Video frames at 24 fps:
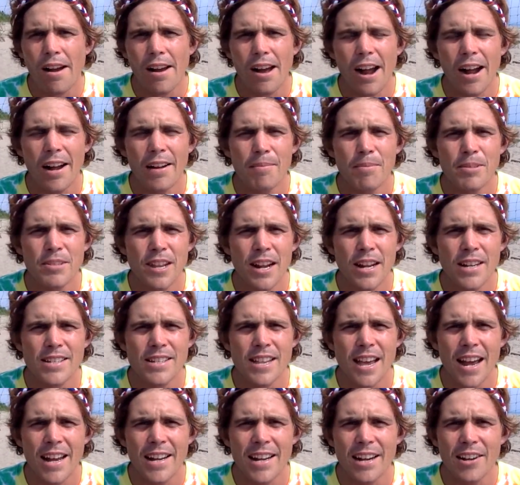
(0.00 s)
Besides
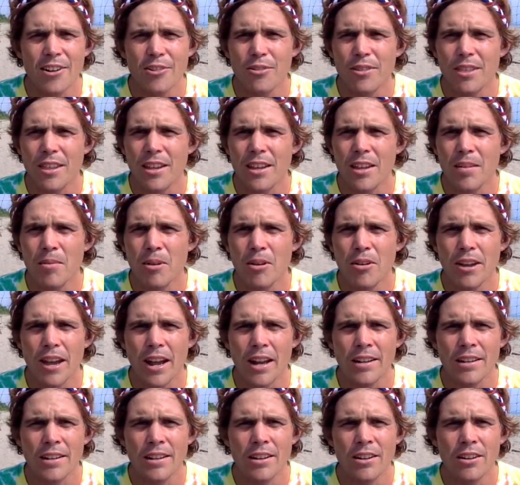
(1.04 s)
that, I don't think about
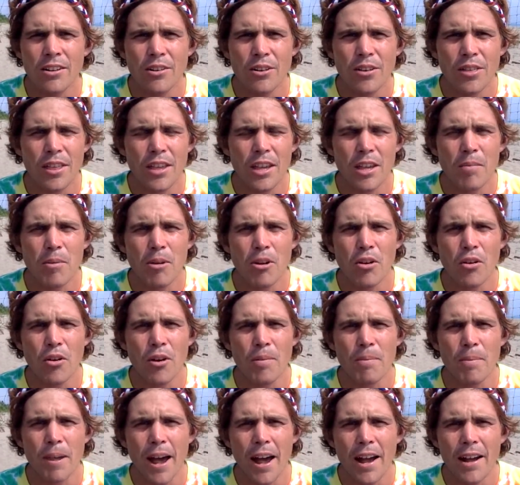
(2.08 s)
Canada or think about
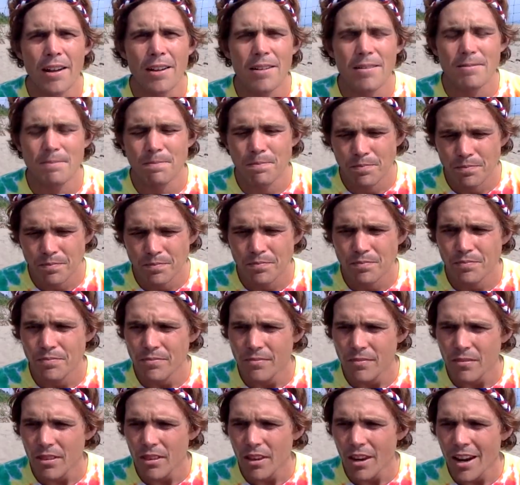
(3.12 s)
going back.
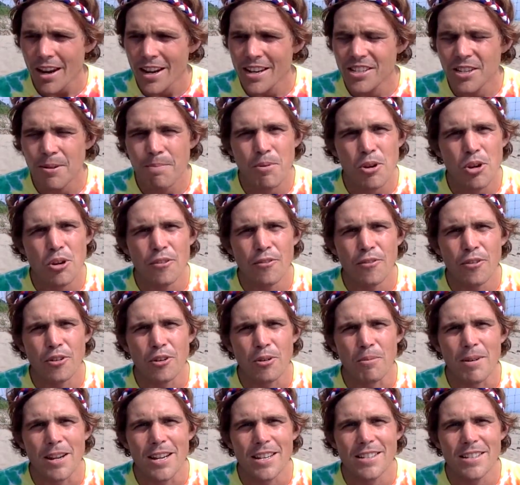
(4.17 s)
Is it beautiful
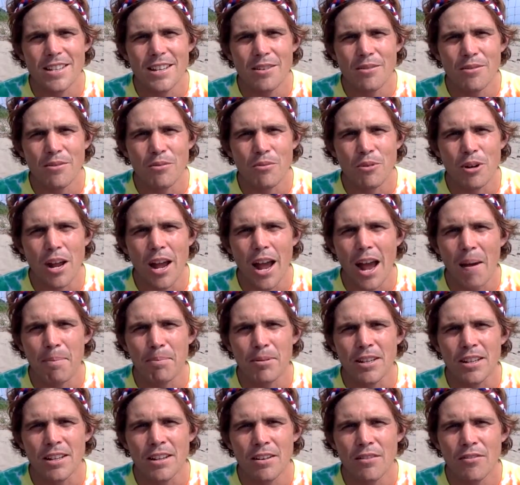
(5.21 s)
and amazing? Would I
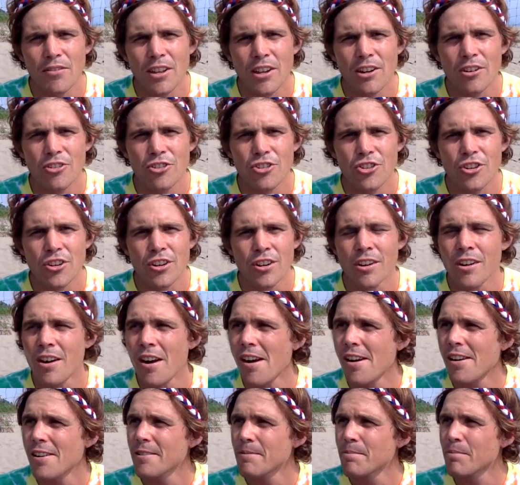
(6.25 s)
happily live there? Sure.
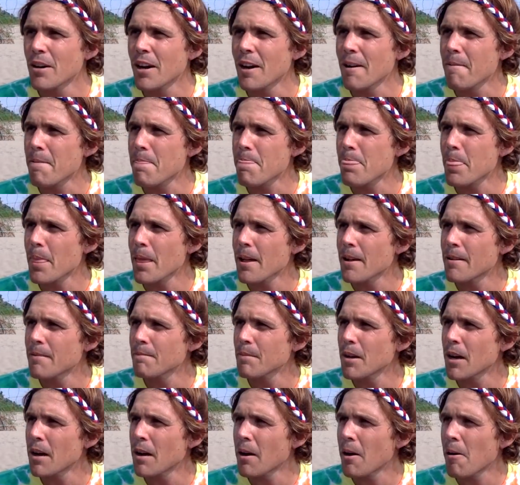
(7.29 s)
But
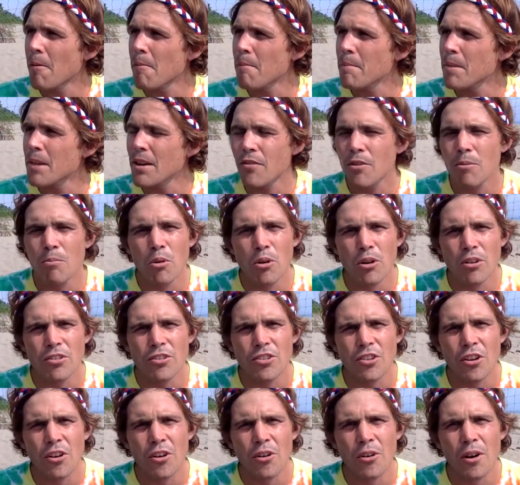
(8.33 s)
even more
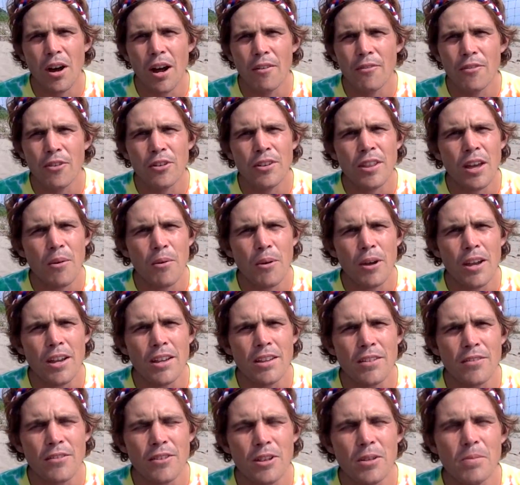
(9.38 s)
so, I feel that way
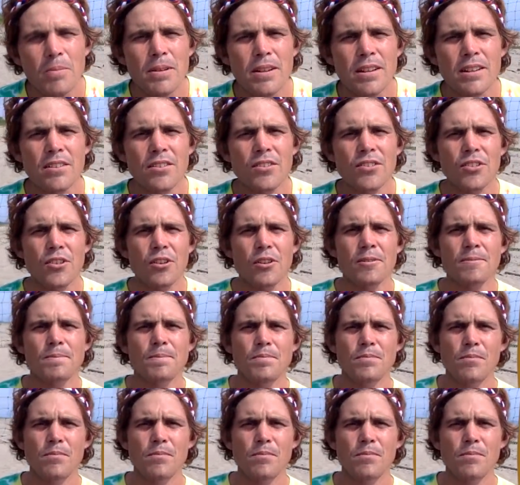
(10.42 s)
in the Philippines. So